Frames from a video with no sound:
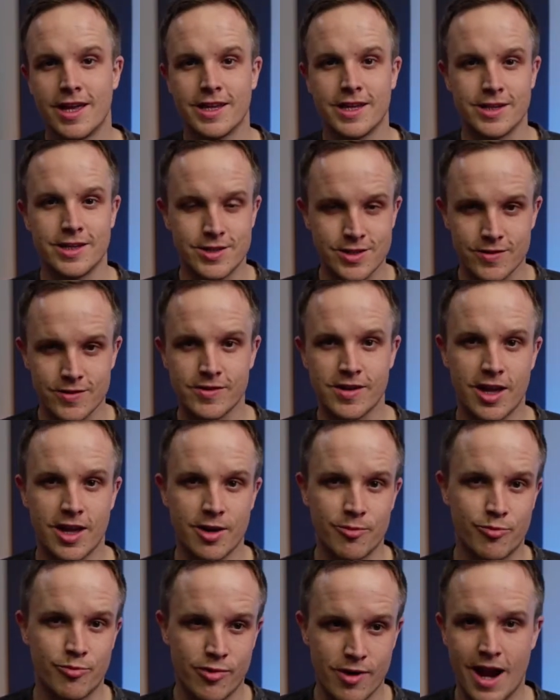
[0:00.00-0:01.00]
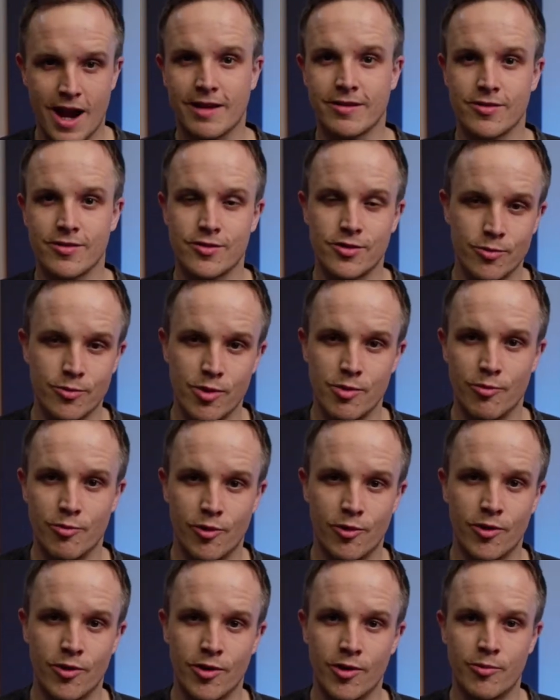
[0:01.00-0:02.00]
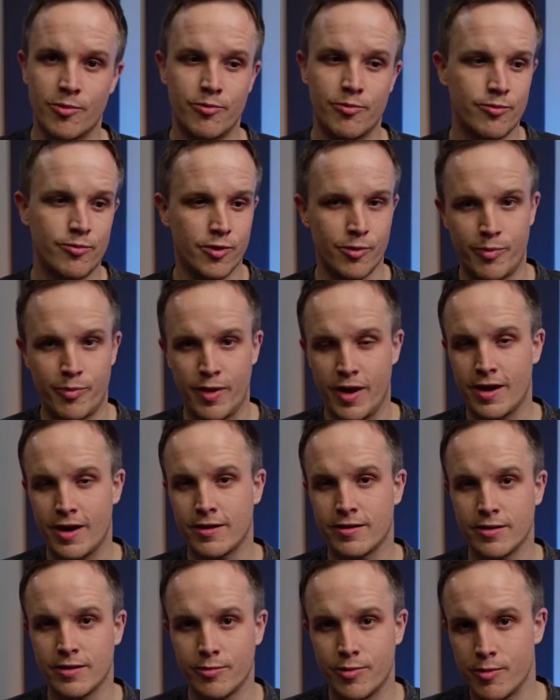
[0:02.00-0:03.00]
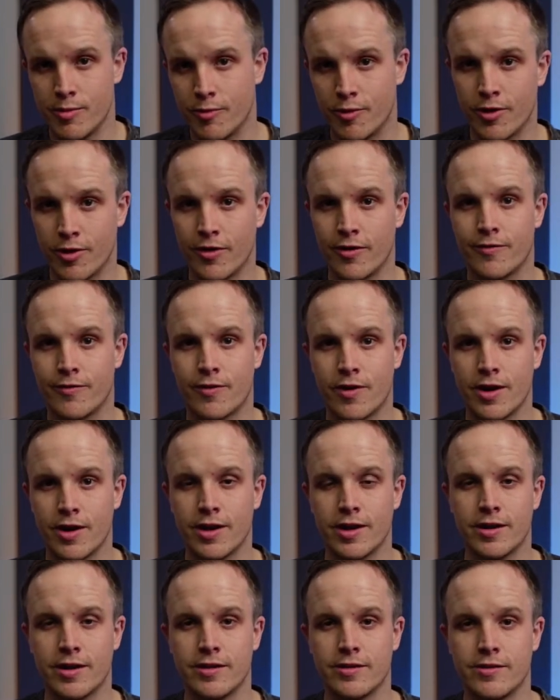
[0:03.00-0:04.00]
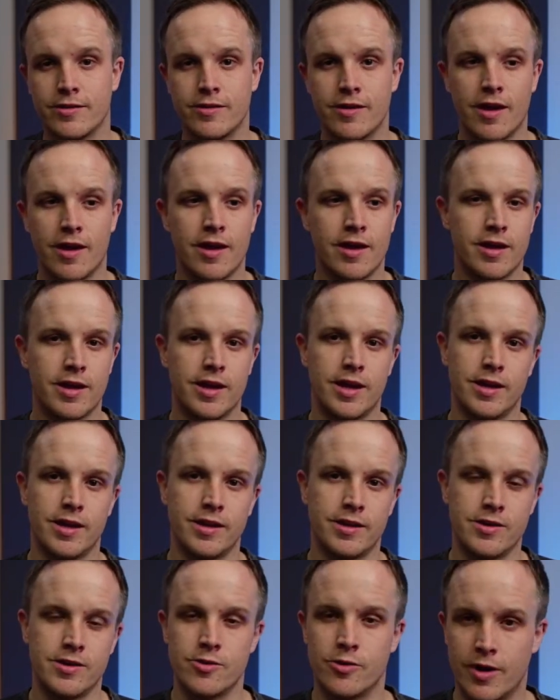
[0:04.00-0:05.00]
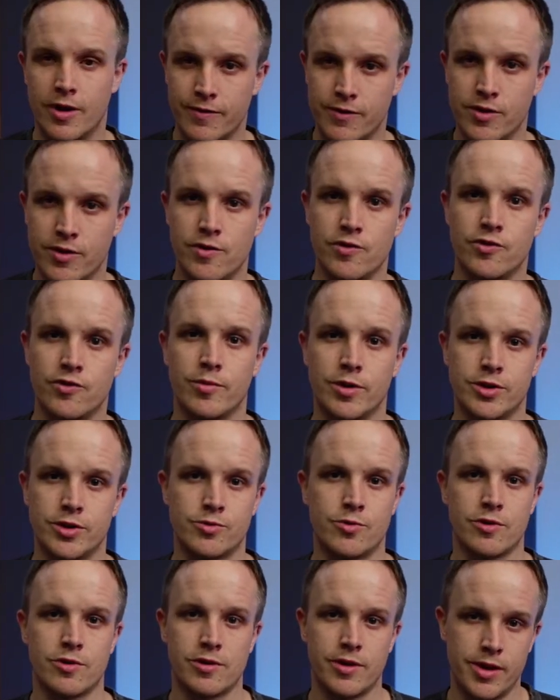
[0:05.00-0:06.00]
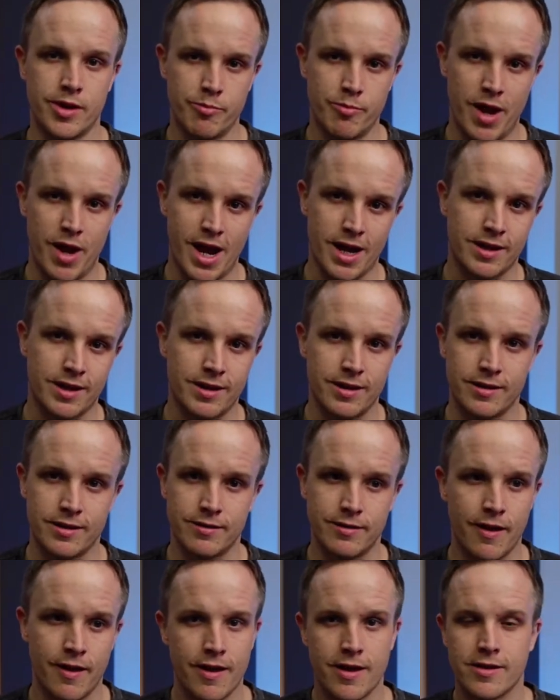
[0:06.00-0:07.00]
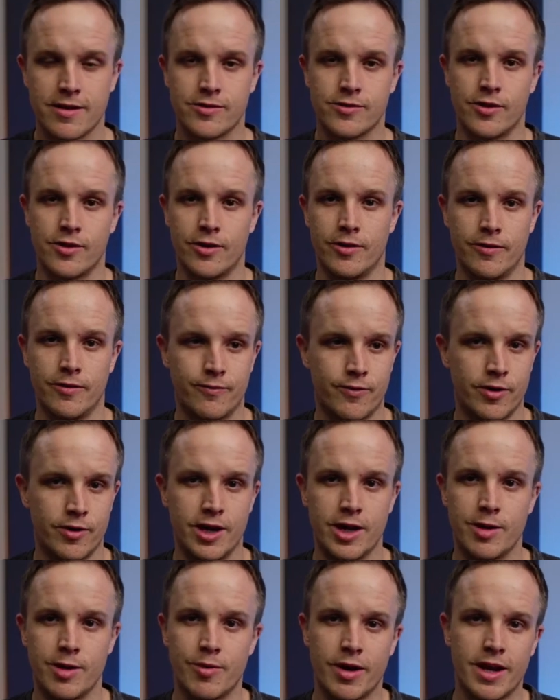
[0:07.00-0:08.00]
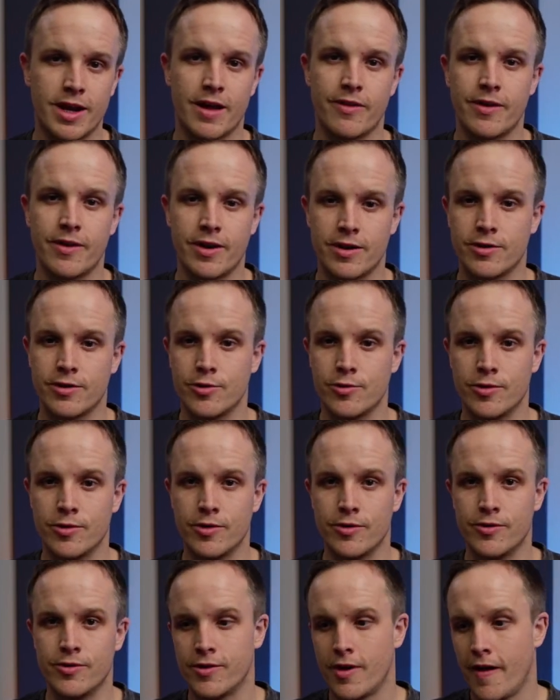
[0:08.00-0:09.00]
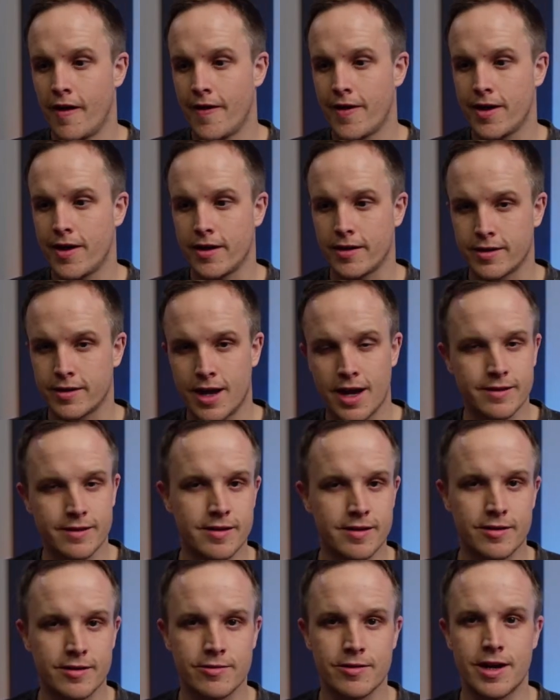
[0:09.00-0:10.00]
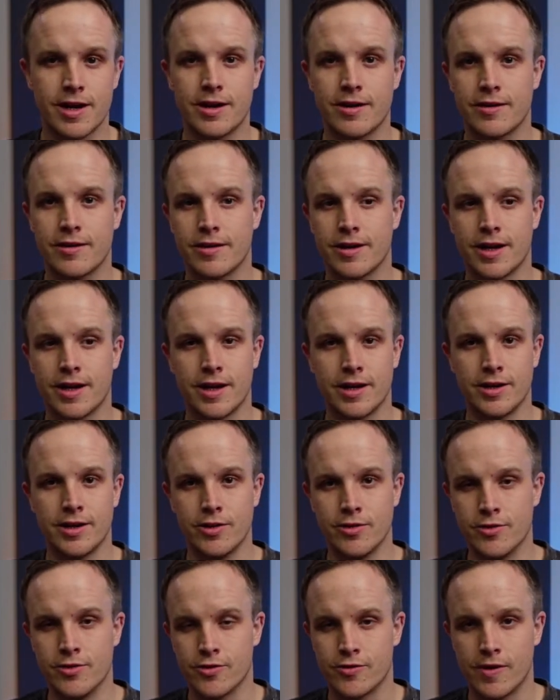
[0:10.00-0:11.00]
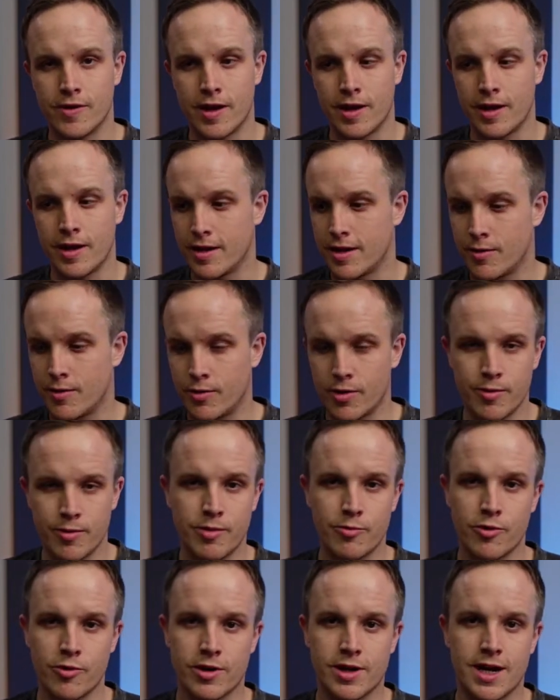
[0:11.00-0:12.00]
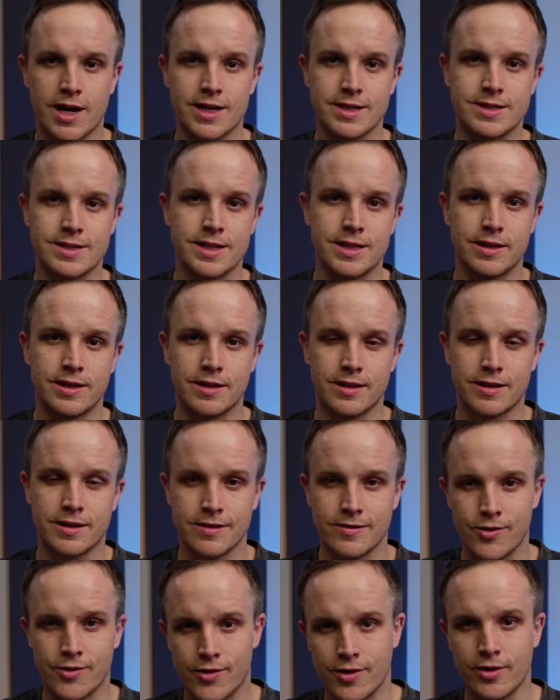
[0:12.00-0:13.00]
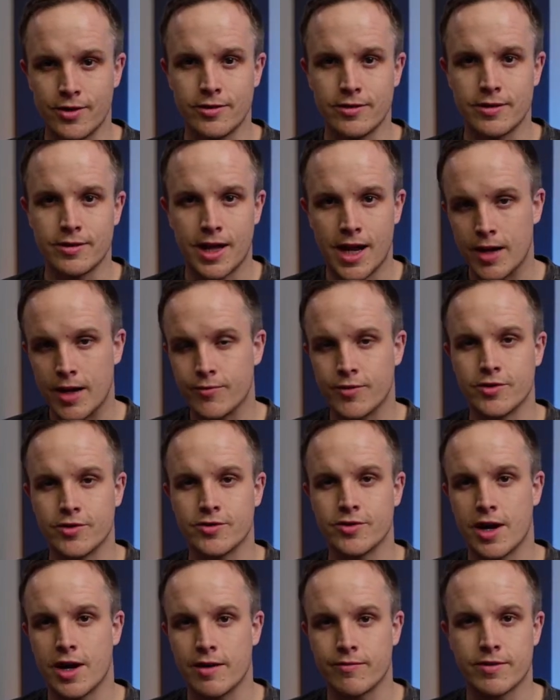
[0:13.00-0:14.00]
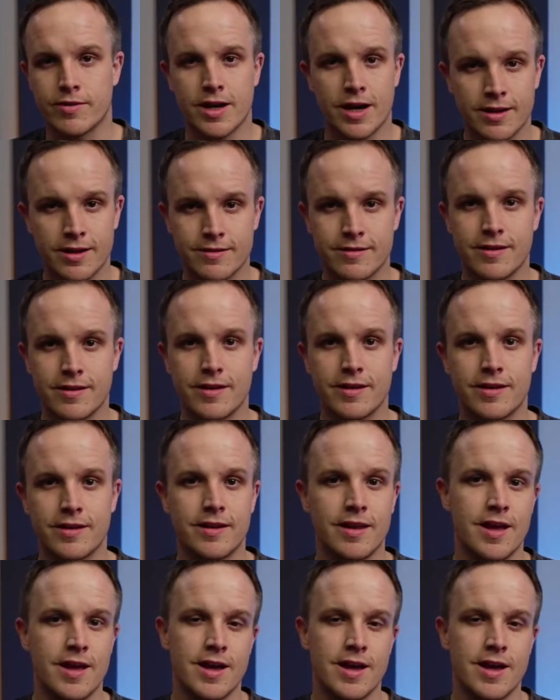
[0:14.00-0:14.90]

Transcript: You just got to practice a little bit more, prepare a little bit more on the front end, and you don't have to do so much work on the back end. So for anybody out there who is a content creator and you just say, I want to make more content, consider live to drive content.